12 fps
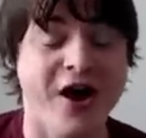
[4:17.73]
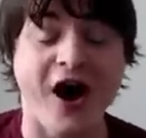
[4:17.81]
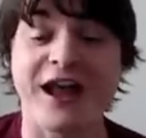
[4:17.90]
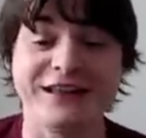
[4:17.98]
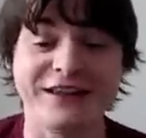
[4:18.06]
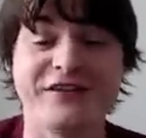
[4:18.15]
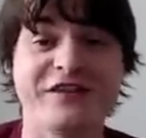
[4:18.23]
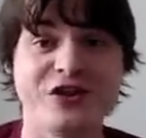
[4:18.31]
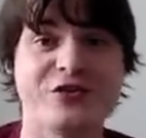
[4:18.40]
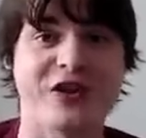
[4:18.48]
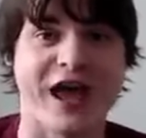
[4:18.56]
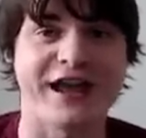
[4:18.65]
I live in
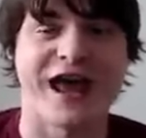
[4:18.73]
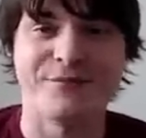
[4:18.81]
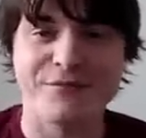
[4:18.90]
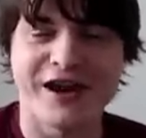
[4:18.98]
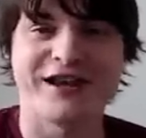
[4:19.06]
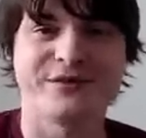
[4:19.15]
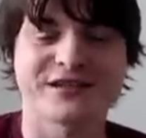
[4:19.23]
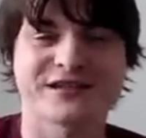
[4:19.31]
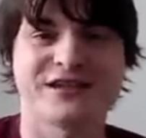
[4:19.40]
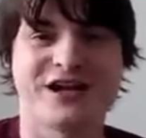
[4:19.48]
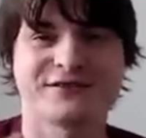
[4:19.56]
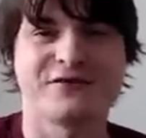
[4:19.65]
the UK and my number
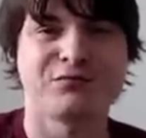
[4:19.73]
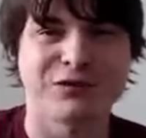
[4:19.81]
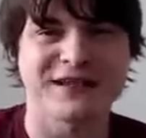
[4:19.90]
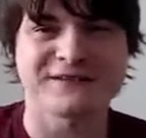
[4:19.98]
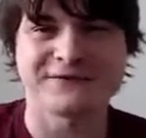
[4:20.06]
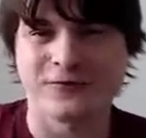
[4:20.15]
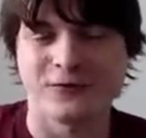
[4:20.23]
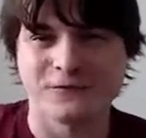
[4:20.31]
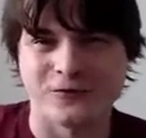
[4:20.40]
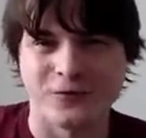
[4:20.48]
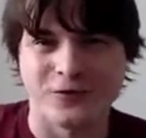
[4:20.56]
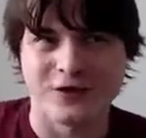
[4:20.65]
starts with plus
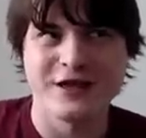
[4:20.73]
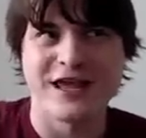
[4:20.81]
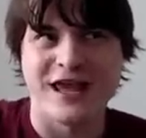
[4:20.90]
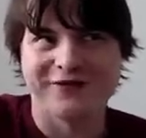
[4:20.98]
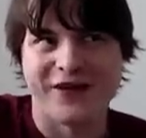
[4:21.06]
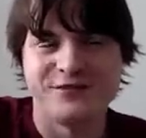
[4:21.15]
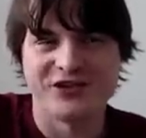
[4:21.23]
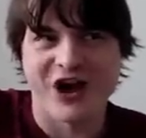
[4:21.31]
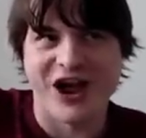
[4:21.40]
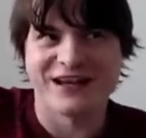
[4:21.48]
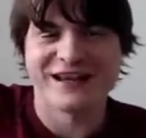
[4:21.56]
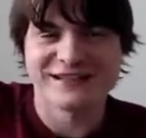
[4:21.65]
44 if I'm
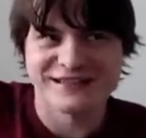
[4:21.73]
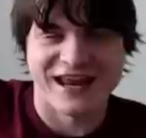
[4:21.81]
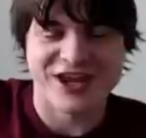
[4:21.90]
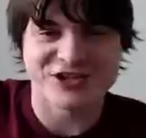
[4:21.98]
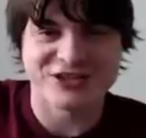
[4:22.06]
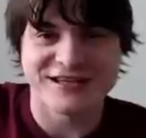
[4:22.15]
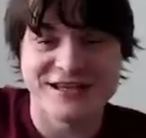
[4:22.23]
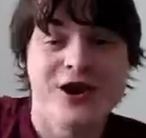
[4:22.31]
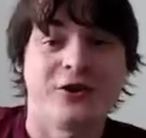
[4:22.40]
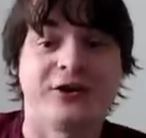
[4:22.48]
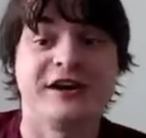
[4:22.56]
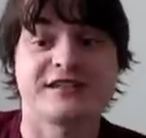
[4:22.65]
dialing internationally,
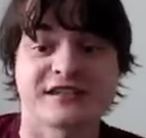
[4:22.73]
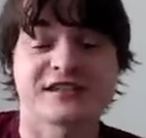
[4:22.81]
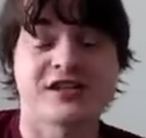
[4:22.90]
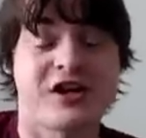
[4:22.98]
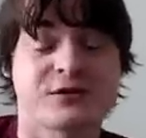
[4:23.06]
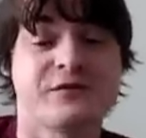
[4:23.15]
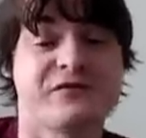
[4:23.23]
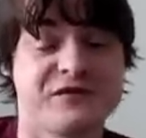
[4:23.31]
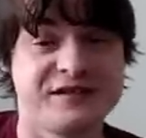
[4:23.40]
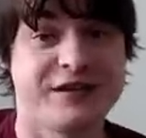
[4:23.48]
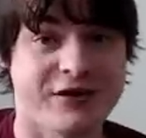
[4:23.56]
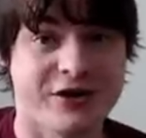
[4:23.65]
or it starts with
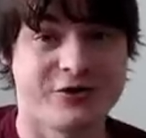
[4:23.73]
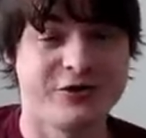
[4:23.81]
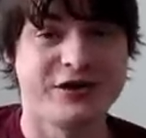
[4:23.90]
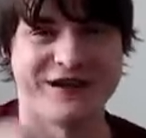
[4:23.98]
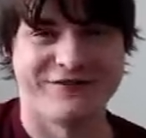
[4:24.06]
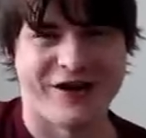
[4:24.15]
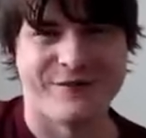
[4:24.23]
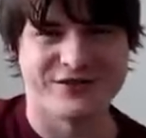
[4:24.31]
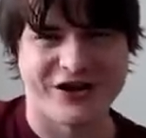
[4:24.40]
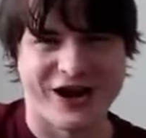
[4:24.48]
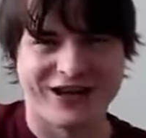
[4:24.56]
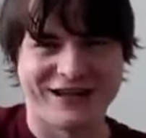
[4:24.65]
0 if I'm
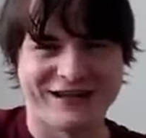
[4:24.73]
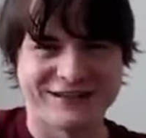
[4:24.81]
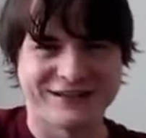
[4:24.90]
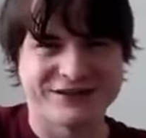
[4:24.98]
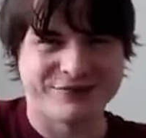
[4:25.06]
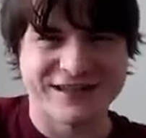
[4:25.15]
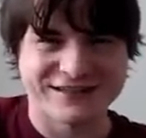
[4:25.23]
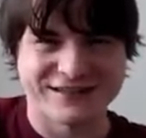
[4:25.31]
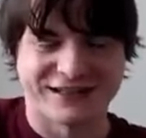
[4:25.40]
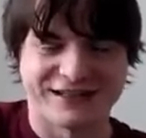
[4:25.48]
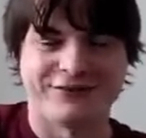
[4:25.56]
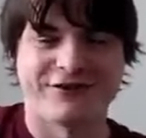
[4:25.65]
dialing
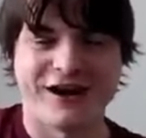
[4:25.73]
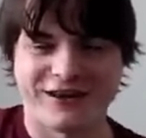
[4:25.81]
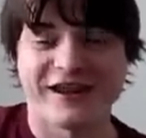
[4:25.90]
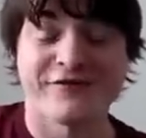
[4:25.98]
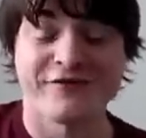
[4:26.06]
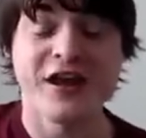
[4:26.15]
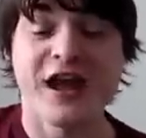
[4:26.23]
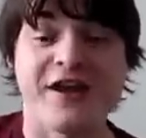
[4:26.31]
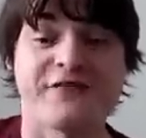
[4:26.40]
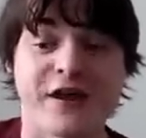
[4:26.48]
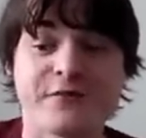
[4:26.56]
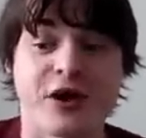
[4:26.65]
domestically, right? Like
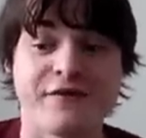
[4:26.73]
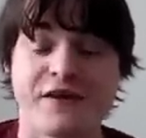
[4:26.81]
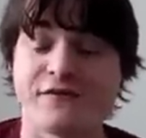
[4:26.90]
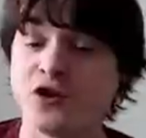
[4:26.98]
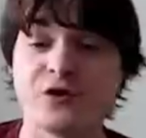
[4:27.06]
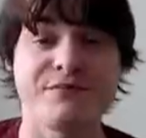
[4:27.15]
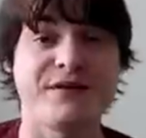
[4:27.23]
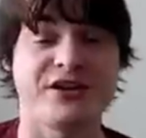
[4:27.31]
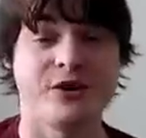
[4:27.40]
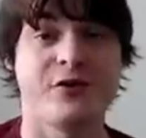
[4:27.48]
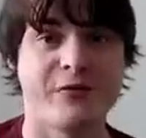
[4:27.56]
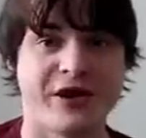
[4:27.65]
if you give me
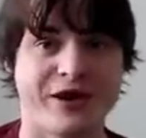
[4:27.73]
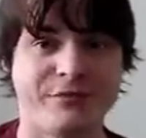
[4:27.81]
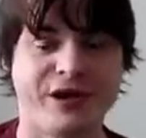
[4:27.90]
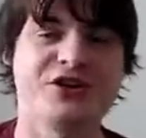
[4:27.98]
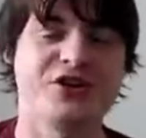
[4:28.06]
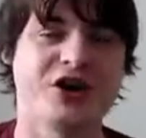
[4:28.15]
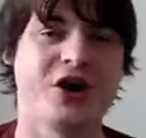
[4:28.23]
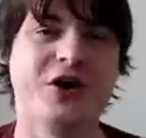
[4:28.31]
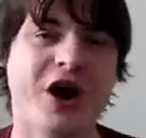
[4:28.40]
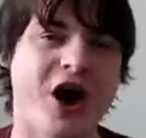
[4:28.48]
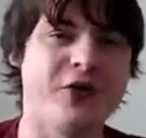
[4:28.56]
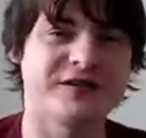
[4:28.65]
your mobile number, you go
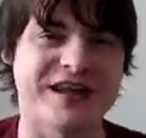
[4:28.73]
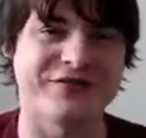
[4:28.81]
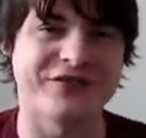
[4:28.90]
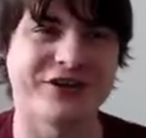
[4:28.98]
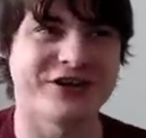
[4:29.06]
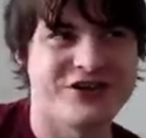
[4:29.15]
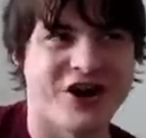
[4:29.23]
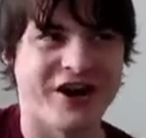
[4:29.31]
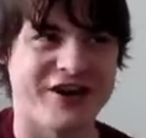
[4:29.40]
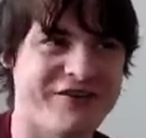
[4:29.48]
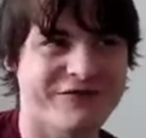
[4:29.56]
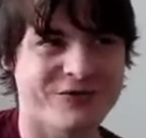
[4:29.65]

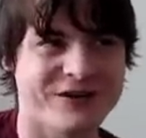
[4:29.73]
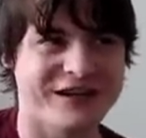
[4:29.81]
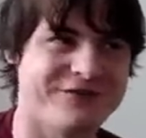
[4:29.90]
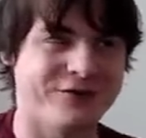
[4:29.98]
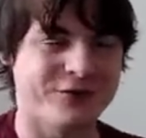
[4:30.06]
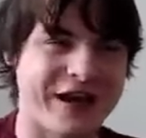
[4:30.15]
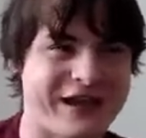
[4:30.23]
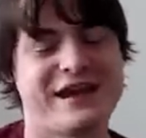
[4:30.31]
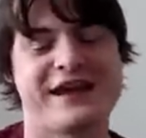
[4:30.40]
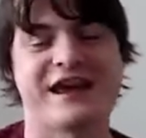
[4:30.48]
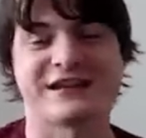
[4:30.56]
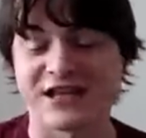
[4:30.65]

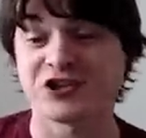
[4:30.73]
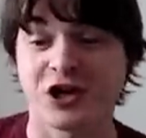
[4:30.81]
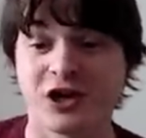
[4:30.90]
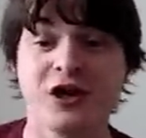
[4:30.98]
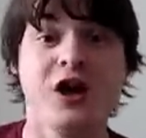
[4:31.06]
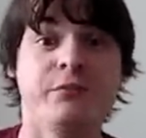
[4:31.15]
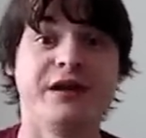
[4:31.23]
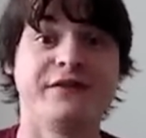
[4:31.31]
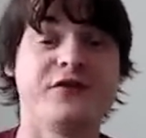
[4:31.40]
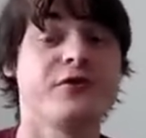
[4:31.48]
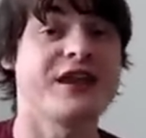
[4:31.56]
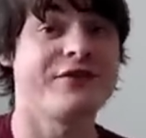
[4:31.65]
07993488, etc. But
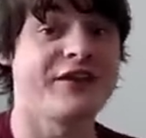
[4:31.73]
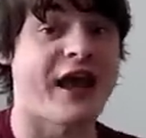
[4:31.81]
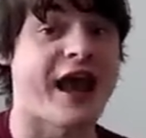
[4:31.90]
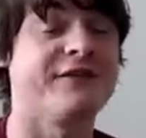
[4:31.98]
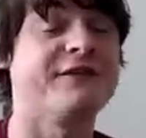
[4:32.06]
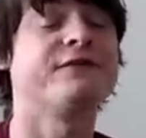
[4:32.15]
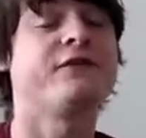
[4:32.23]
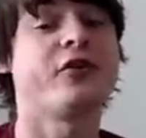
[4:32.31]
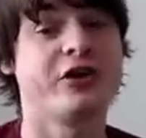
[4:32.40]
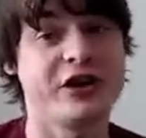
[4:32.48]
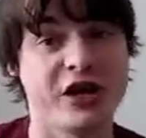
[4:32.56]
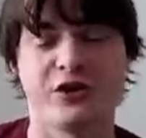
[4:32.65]
if you're giving a
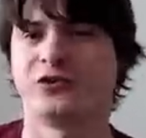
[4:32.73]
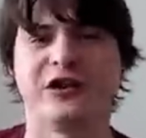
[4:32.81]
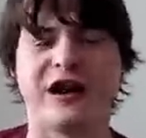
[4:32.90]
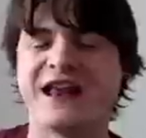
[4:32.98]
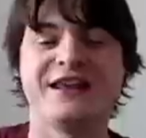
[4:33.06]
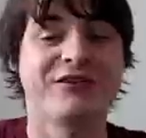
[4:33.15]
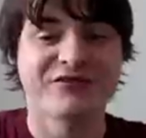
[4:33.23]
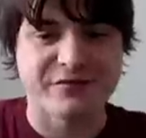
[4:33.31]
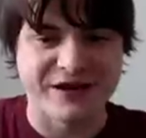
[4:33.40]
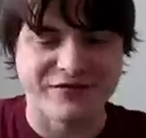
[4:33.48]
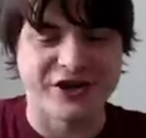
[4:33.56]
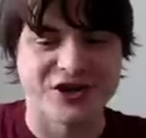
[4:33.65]
foreigner or anyone from
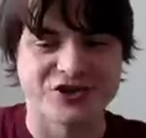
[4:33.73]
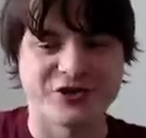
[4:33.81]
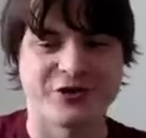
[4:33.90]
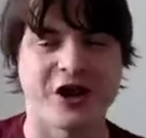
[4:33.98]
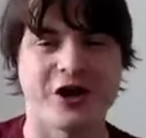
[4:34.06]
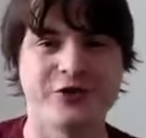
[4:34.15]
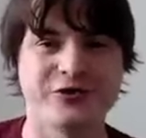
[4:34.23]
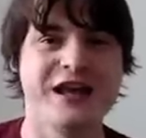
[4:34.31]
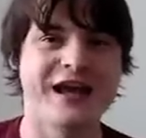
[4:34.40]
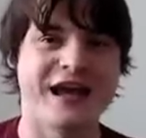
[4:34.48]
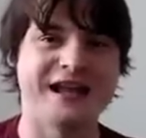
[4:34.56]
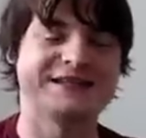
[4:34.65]
another country or code,
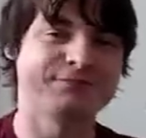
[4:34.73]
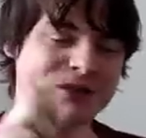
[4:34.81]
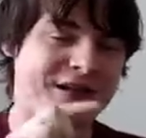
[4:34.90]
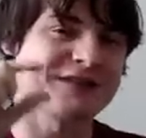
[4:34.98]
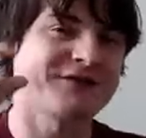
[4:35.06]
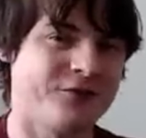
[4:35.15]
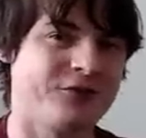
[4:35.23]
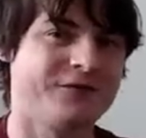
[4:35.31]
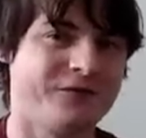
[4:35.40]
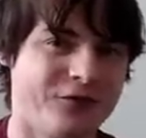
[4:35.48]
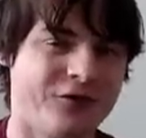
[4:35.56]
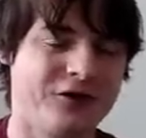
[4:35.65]
it's plus
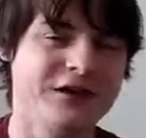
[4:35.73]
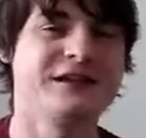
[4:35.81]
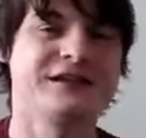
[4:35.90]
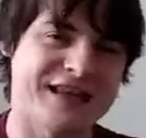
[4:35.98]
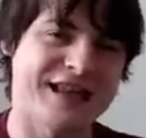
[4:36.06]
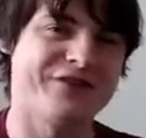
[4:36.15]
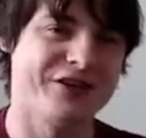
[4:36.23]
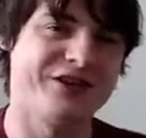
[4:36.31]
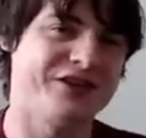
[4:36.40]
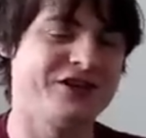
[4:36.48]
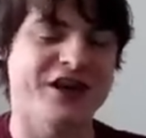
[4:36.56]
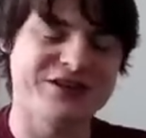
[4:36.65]

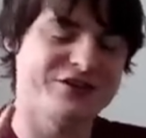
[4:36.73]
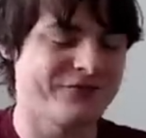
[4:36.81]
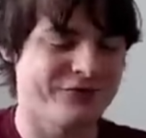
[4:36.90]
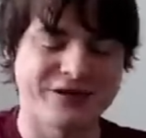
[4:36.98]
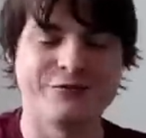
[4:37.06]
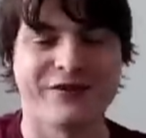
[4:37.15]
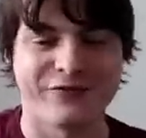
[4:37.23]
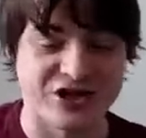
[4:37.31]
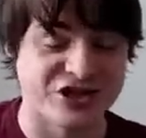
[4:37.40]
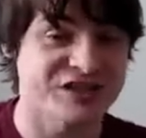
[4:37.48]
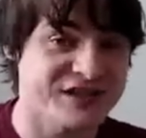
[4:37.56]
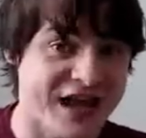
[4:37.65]
447923, whatever I
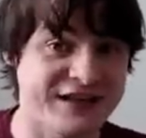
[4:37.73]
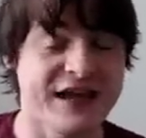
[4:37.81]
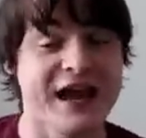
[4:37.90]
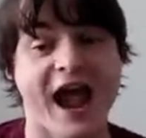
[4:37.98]
just said.